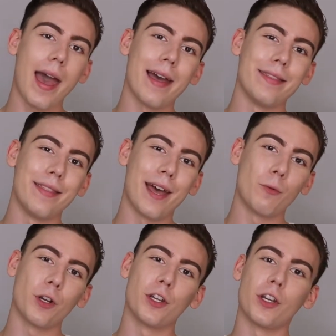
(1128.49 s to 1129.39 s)
And
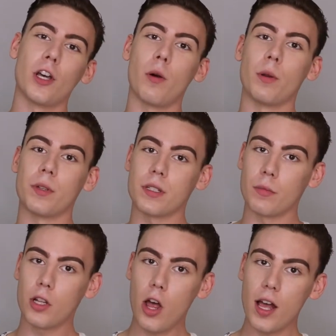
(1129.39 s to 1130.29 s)
then we're gonna go in with
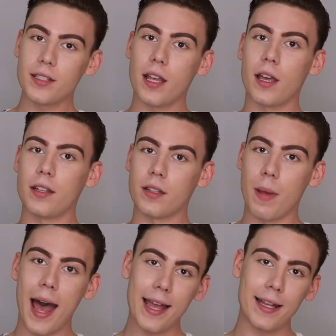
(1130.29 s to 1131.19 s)
some gloss,
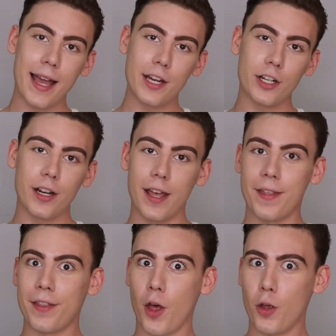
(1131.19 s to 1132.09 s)
some highlighter,
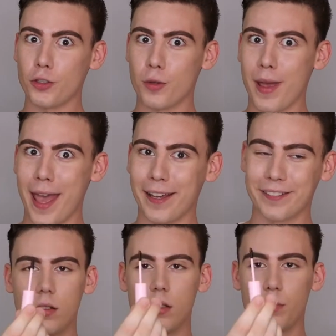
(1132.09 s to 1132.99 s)
and then the whole shebang.
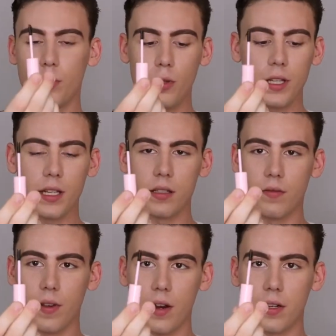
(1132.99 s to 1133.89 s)
The spoolie is
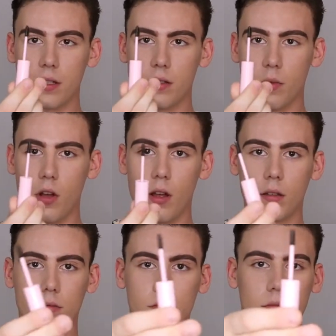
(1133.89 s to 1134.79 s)
very
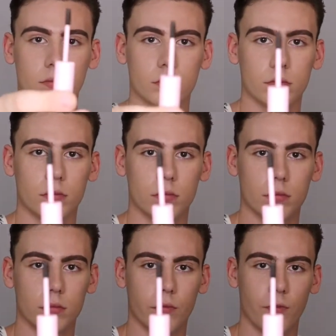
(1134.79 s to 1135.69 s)
small.
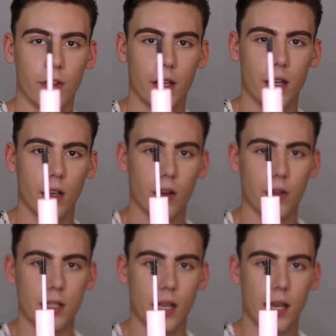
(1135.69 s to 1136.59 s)

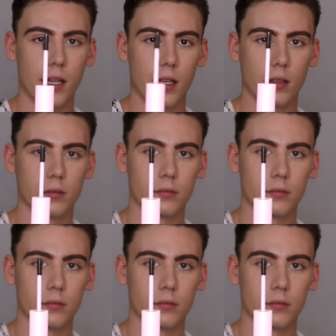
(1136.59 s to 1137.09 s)
Very tiny.